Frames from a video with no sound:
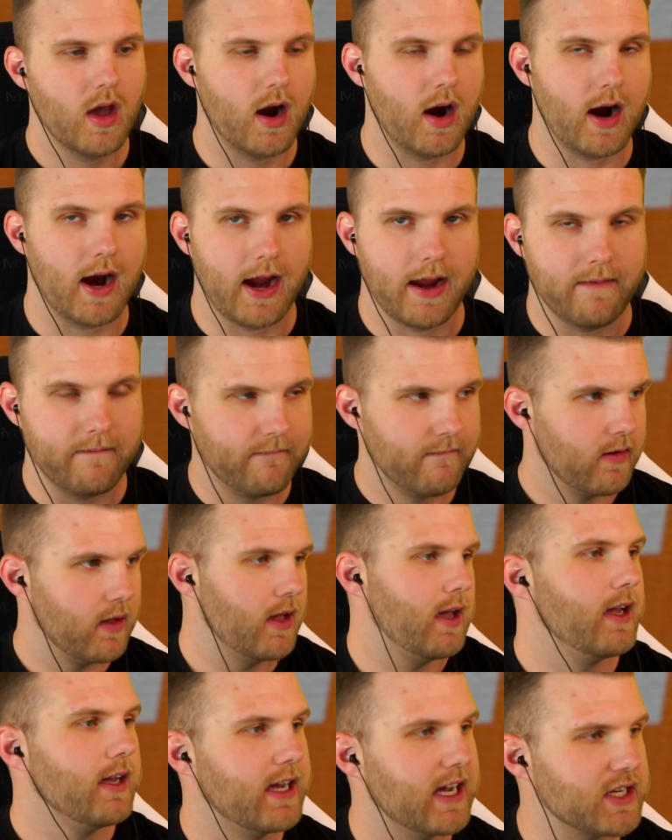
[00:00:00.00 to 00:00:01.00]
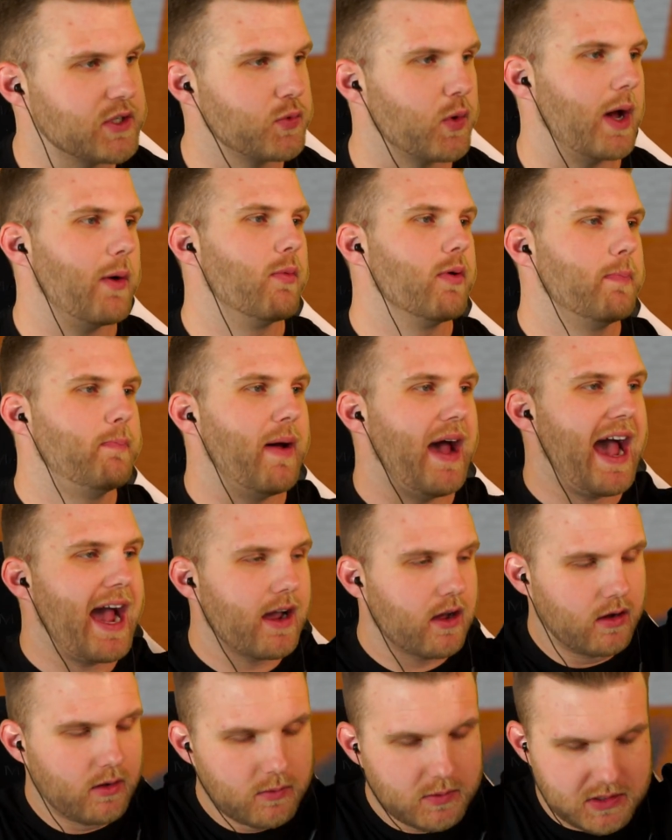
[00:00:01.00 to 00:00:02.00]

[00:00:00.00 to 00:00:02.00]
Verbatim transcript: All right, guess what? We're back.